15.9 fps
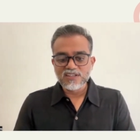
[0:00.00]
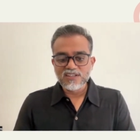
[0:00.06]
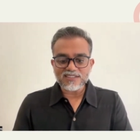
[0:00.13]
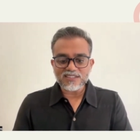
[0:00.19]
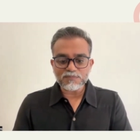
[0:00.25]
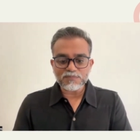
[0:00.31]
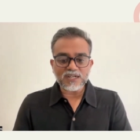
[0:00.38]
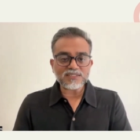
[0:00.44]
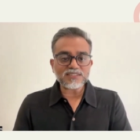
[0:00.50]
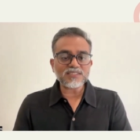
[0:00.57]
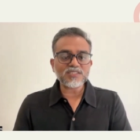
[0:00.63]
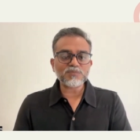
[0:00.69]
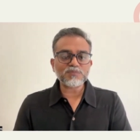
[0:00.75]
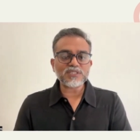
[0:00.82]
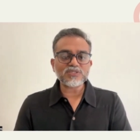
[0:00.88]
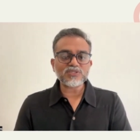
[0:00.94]
the
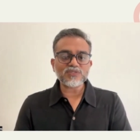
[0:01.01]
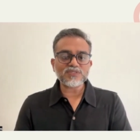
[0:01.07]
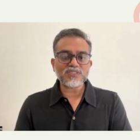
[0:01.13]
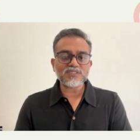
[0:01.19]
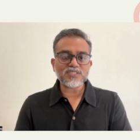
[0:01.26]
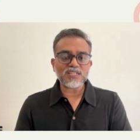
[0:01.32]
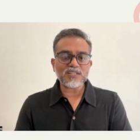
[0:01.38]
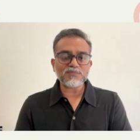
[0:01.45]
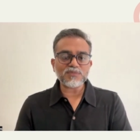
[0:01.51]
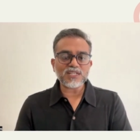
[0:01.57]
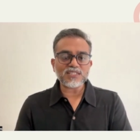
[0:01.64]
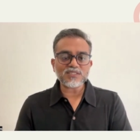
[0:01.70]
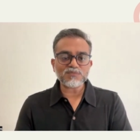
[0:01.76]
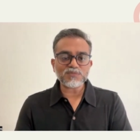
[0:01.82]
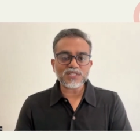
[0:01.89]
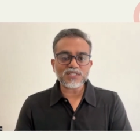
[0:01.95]
participants of the GI
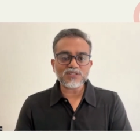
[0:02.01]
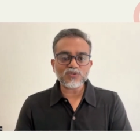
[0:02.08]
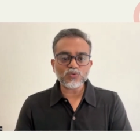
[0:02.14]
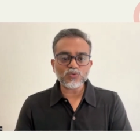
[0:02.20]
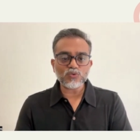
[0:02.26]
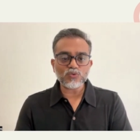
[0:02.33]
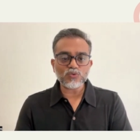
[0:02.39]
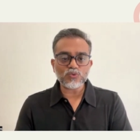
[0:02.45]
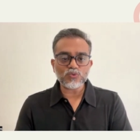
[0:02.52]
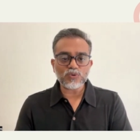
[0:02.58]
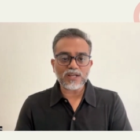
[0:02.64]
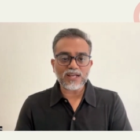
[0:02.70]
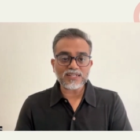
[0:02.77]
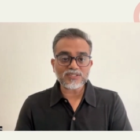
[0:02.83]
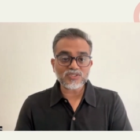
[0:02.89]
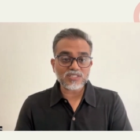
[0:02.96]
Mastermind who
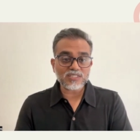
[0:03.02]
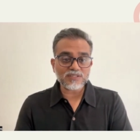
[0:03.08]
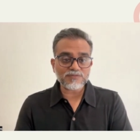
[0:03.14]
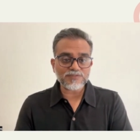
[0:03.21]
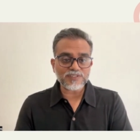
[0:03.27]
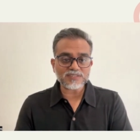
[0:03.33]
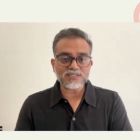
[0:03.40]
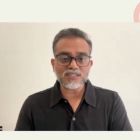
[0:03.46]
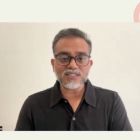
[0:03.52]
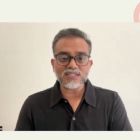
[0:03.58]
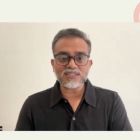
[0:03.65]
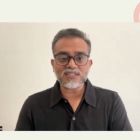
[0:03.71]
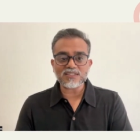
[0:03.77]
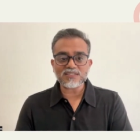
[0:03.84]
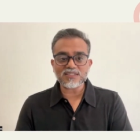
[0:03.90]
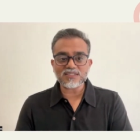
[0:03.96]
actually
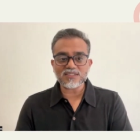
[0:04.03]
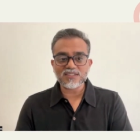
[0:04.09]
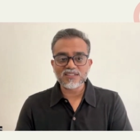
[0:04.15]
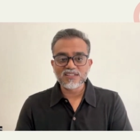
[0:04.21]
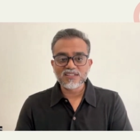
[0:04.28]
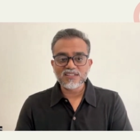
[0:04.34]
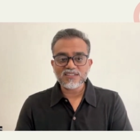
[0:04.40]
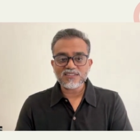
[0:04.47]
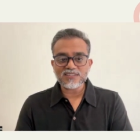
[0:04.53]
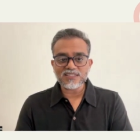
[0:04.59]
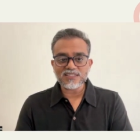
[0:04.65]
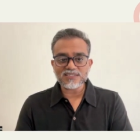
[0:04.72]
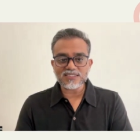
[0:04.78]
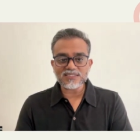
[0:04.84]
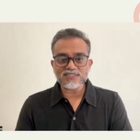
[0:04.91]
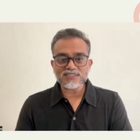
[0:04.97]
facilitated
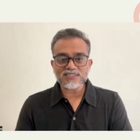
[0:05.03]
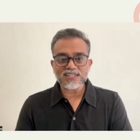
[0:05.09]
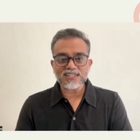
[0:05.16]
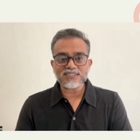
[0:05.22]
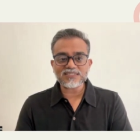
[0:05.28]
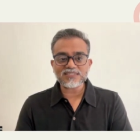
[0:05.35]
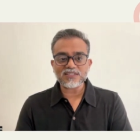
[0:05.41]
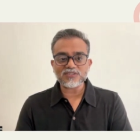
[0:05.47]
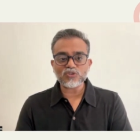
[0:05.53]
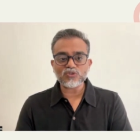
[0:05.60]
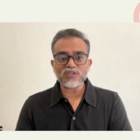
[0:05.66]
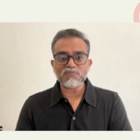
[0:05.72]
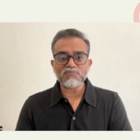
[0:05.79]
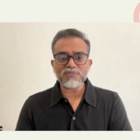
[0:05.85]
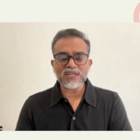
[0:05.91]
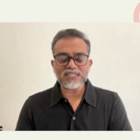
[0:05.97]
these insights through
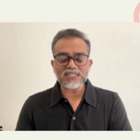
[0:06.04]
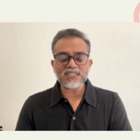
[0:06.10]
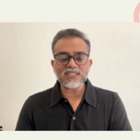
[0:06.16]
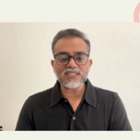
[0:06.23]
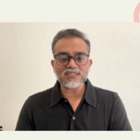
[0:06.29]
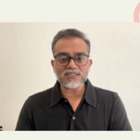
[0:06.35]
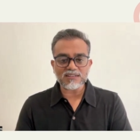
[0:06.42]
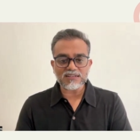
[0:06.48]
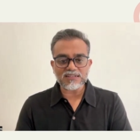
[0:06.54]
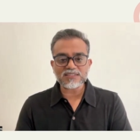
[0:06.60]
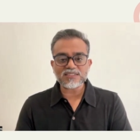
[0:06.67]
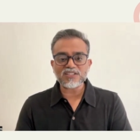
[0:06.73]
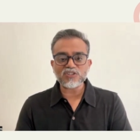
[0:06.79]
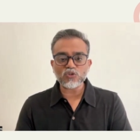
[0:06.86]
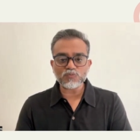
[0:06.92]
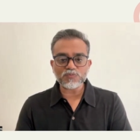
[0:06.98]
the many direct
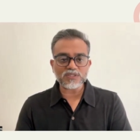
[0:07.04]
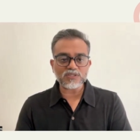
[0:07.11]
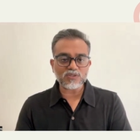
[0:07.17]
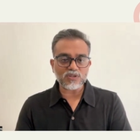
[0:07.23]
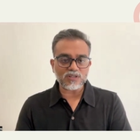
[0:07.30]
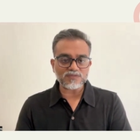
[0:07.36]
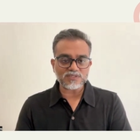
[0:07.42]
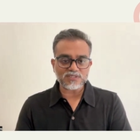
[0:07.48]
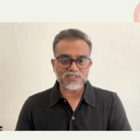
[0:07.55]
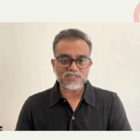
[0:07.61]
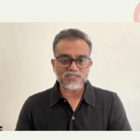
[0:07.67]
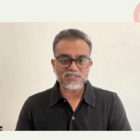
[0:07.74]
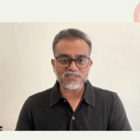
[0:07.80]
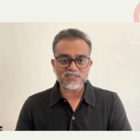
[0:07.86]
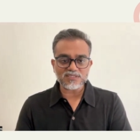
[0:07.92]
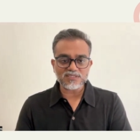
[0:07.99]
and open conversations.